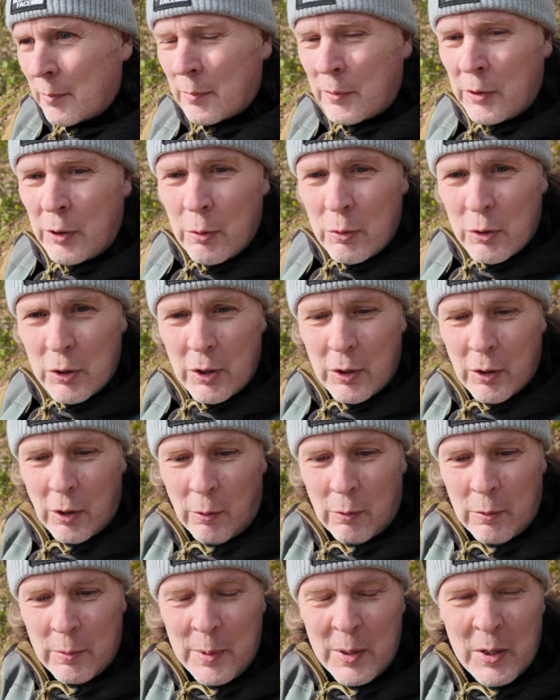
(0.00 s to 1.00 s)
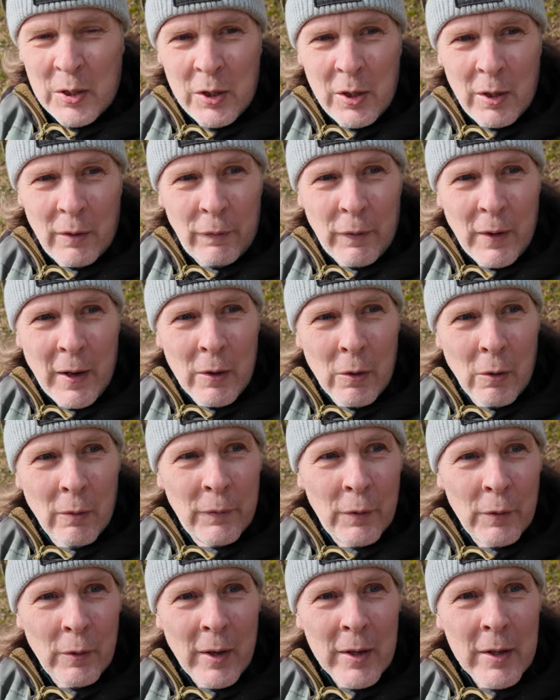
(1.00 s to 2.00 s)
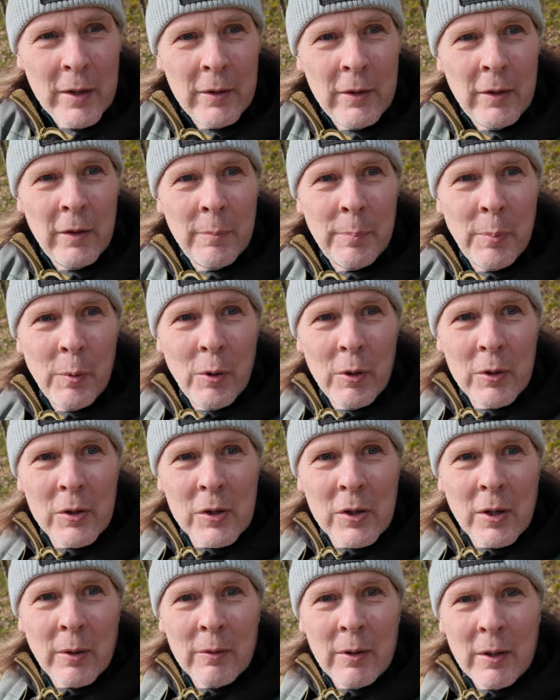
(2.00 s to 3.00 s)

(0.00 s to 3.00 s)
Usually, though, we see a fair old variety of birds.